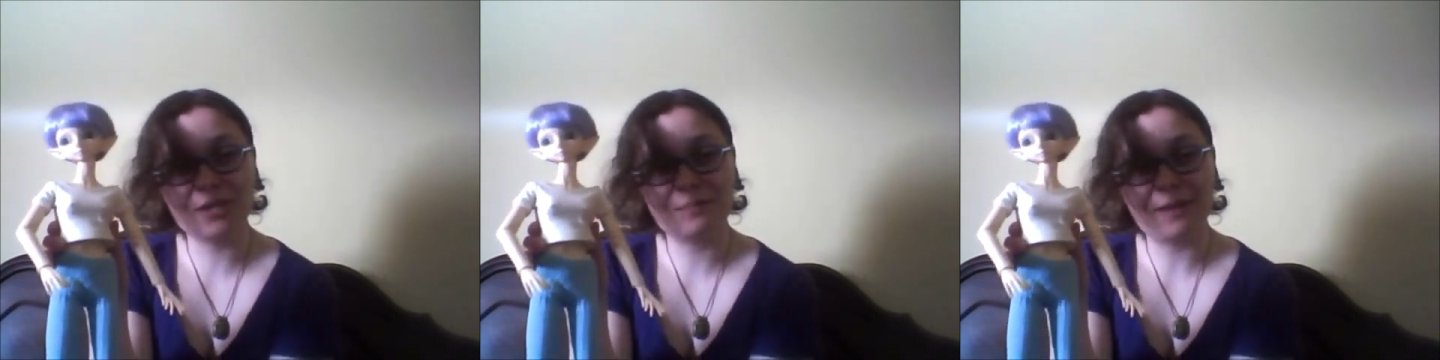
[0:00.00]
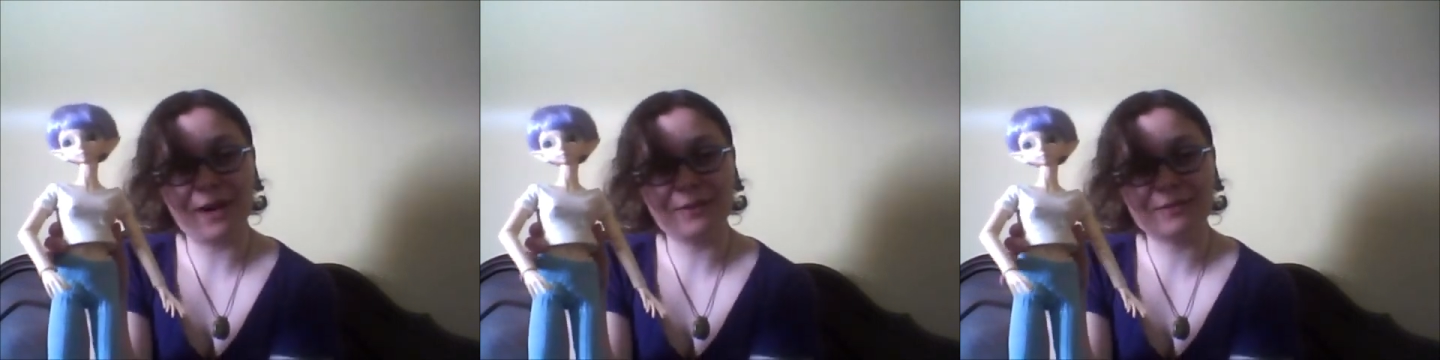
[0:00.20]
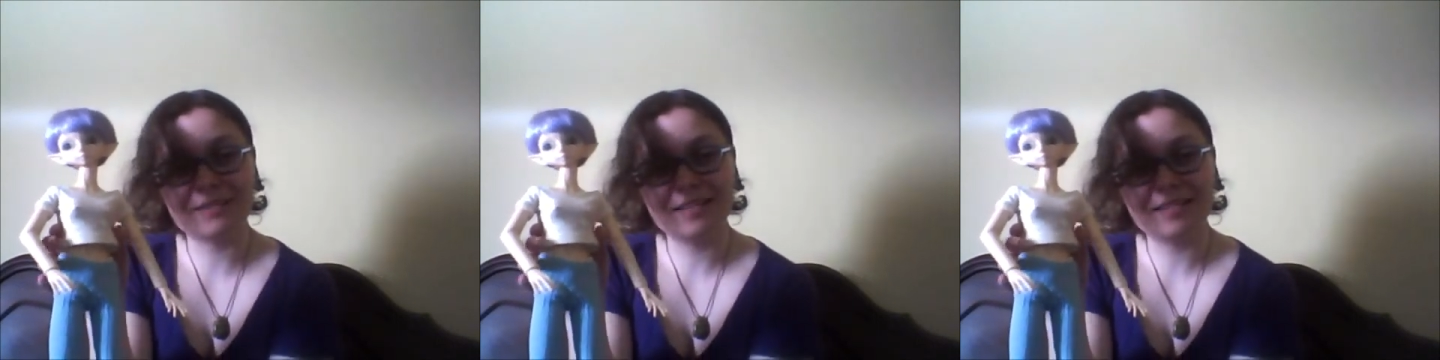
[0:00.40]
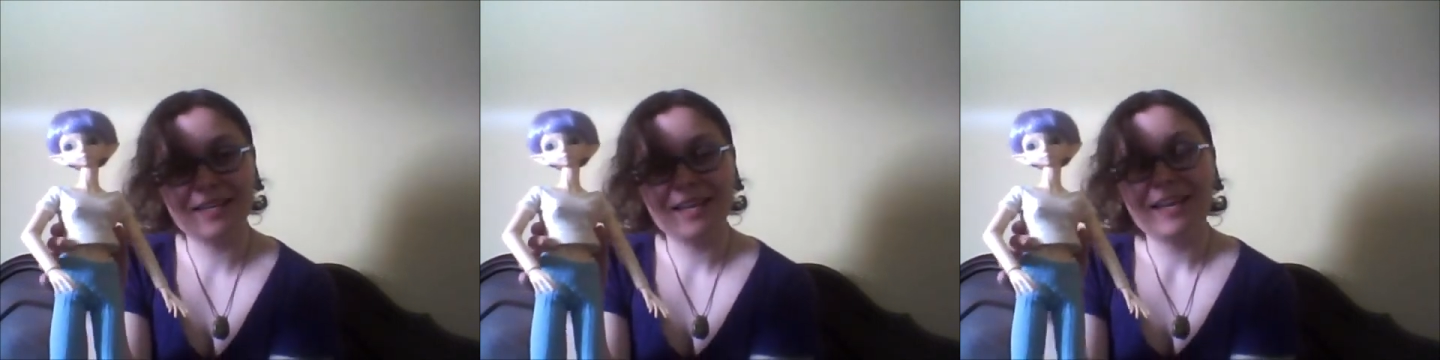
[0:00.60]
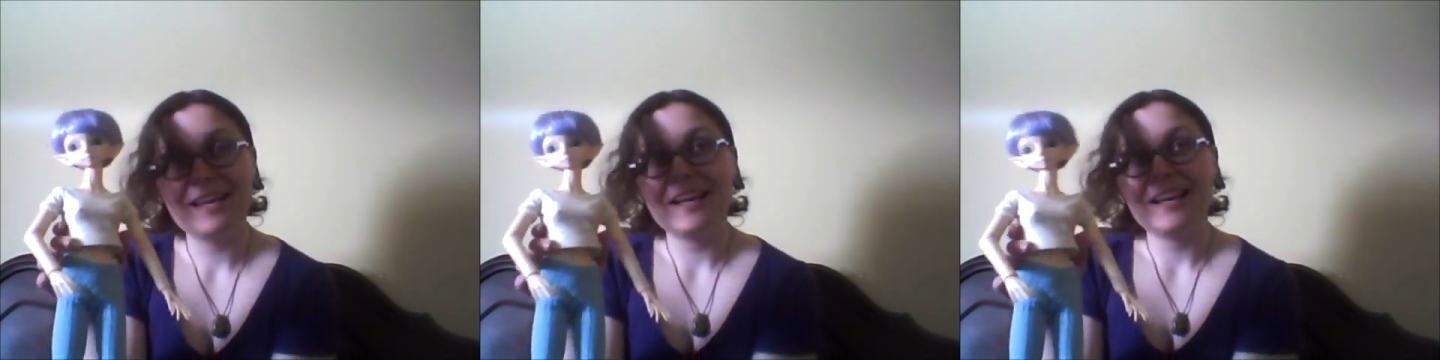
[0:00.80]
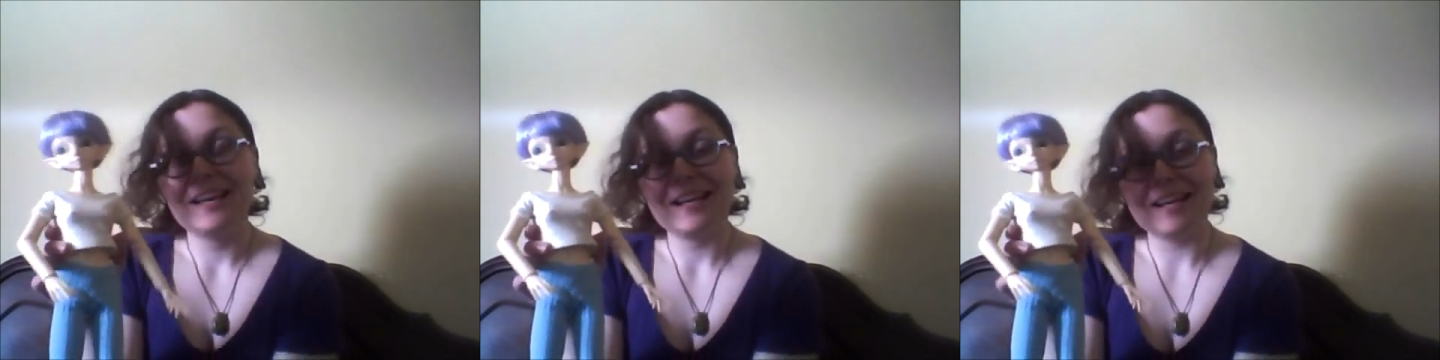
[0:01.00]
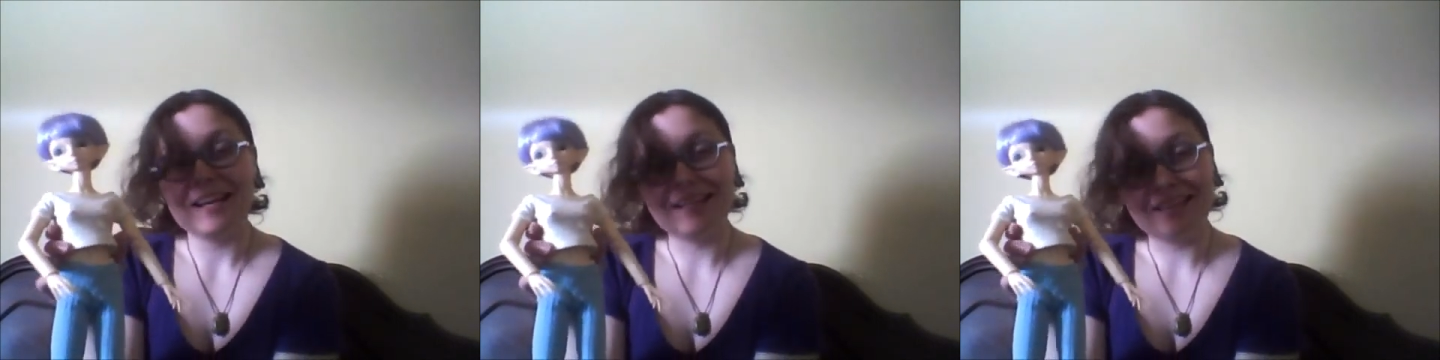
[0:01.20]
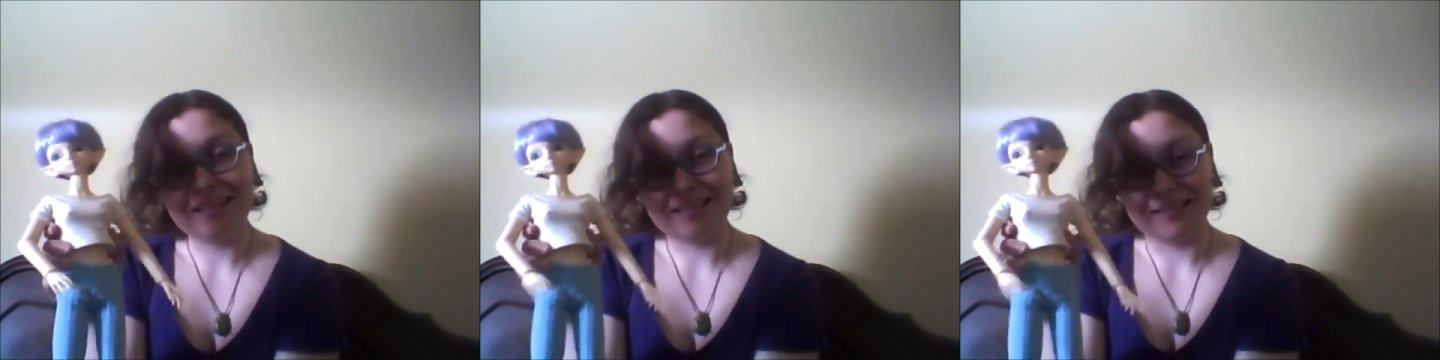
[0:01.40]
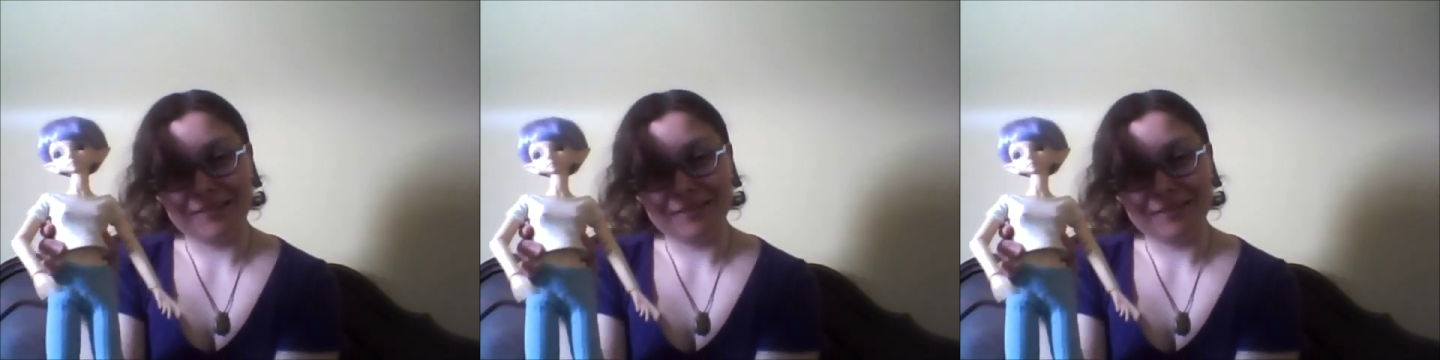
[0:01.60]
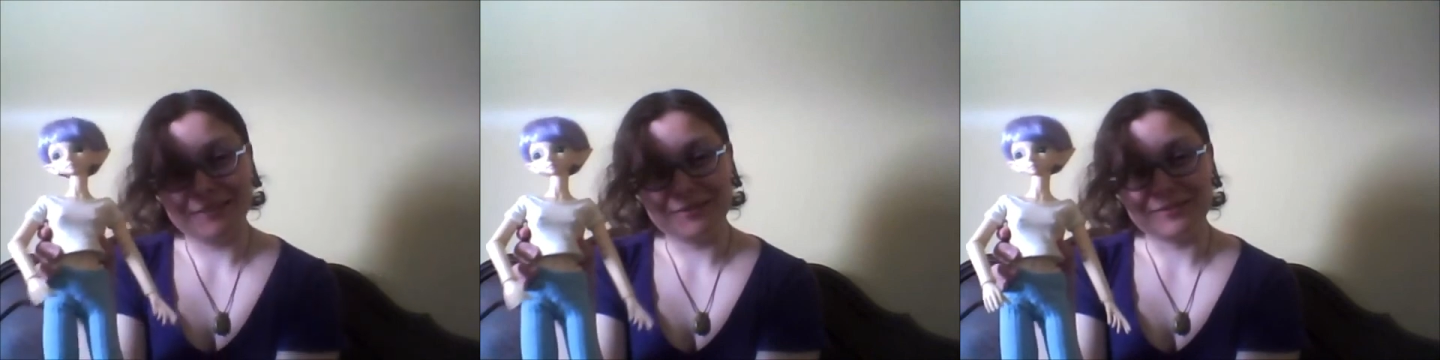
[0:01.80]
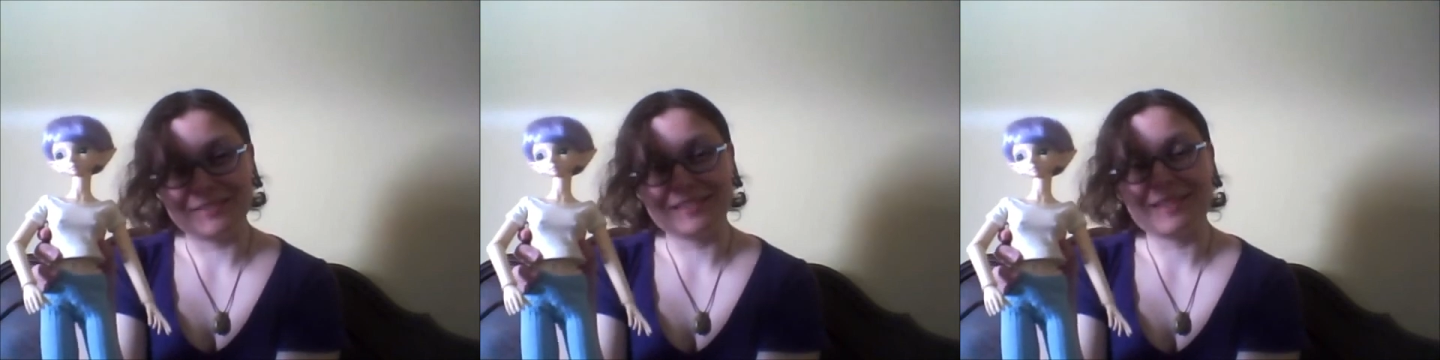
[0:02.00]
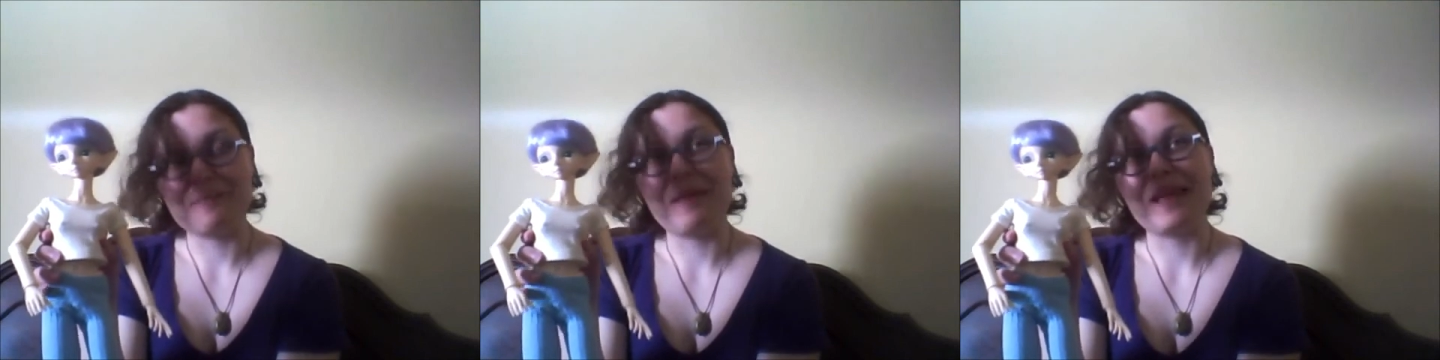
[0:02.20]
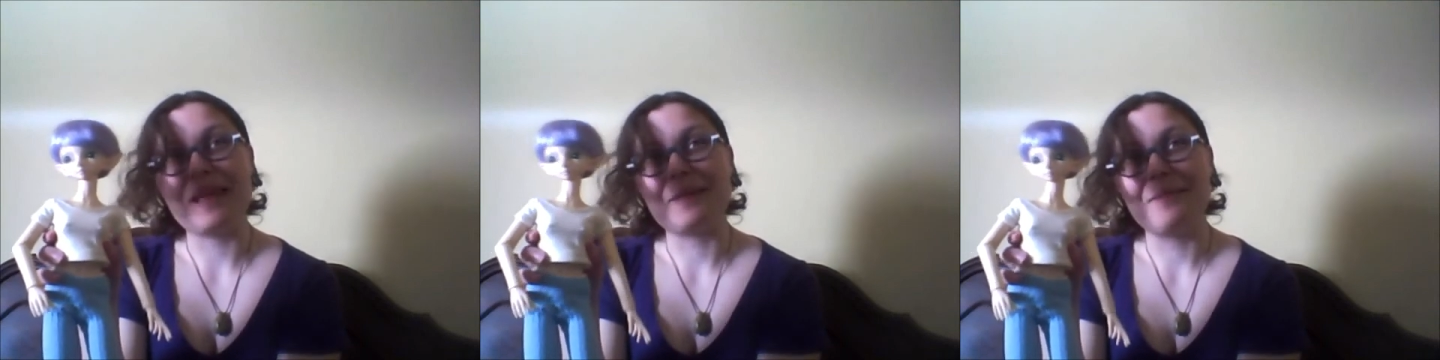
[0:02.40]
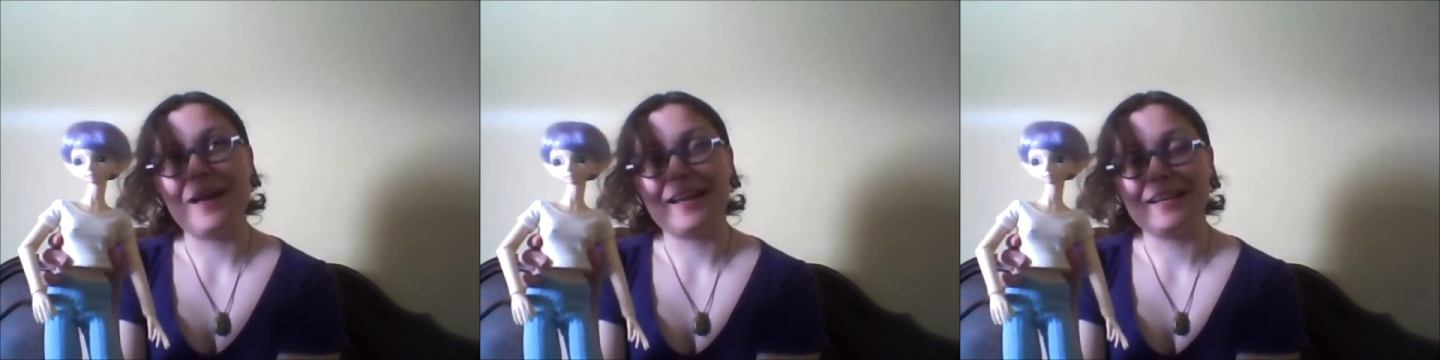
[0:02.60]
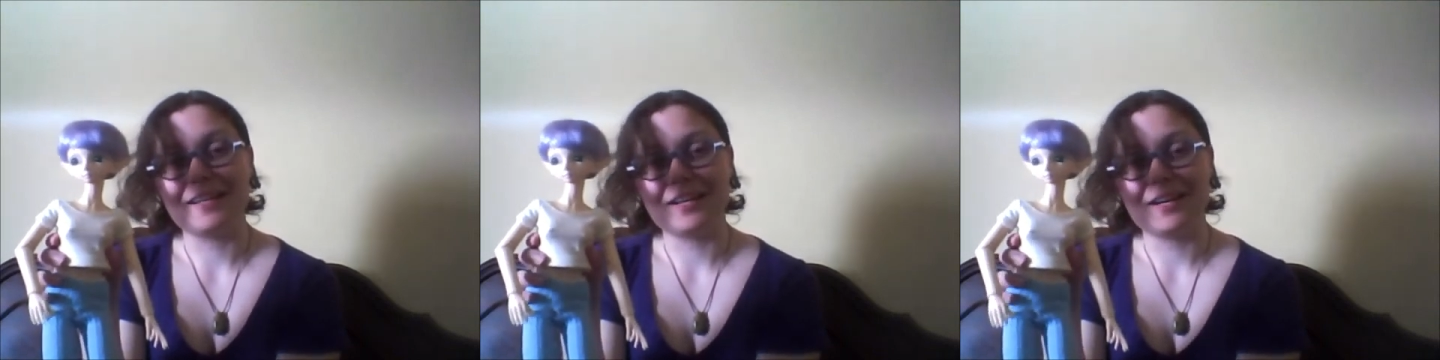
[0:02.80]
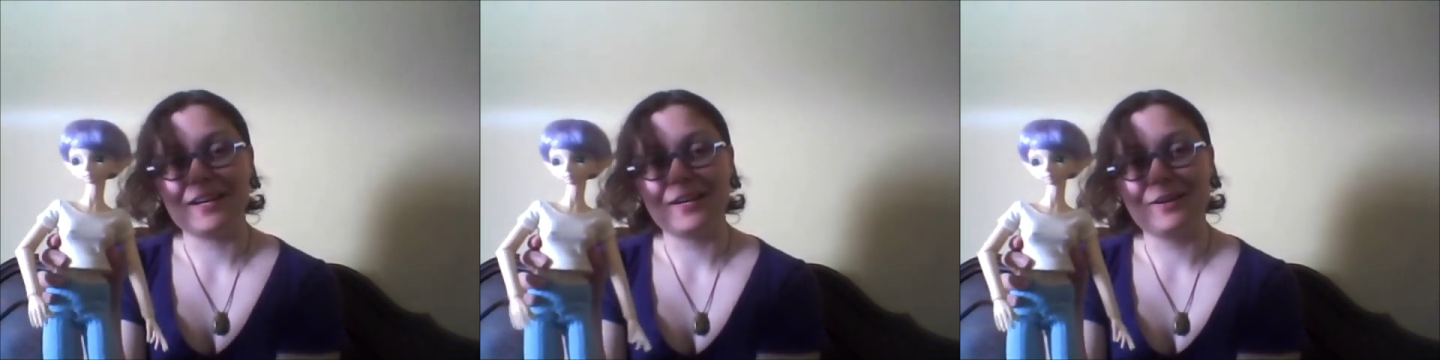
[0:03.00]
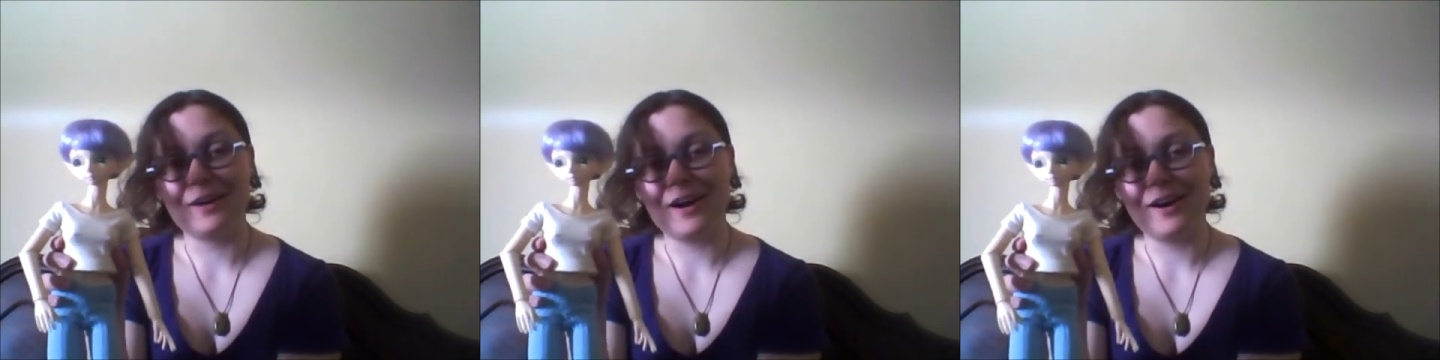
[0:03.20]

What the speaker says: about in the clothes that make Maddie go,